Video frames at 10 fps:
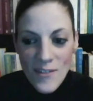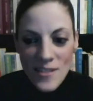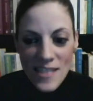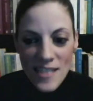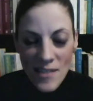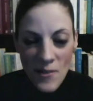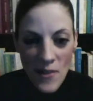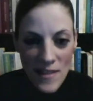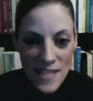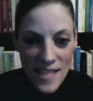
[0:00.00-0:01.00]
did I know
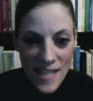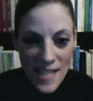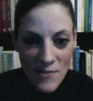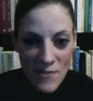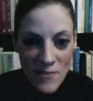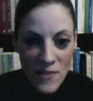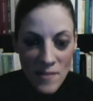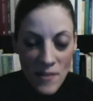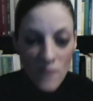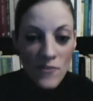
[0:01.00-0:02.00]
that day that I would find
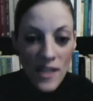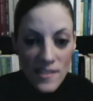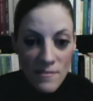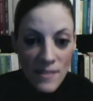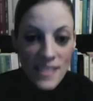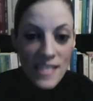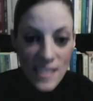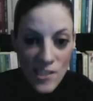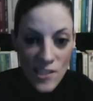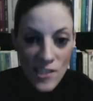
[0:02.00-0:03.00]
my friend, my
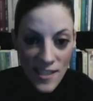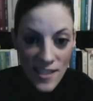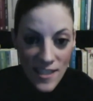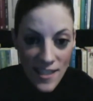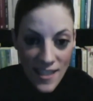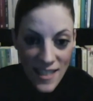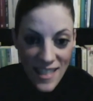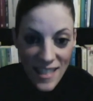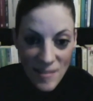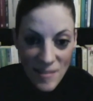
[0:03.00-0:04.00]
teacher,
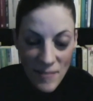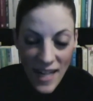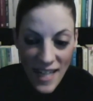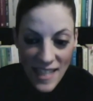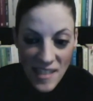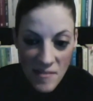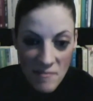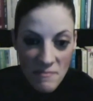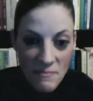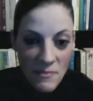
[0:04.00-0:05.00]

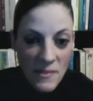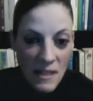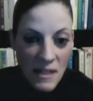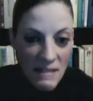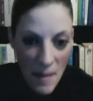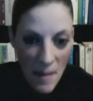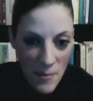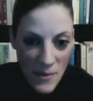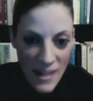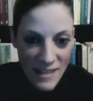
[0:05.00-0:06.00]
my
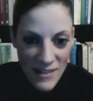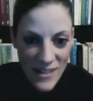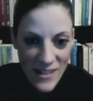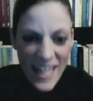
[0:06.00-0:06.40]
collaborator.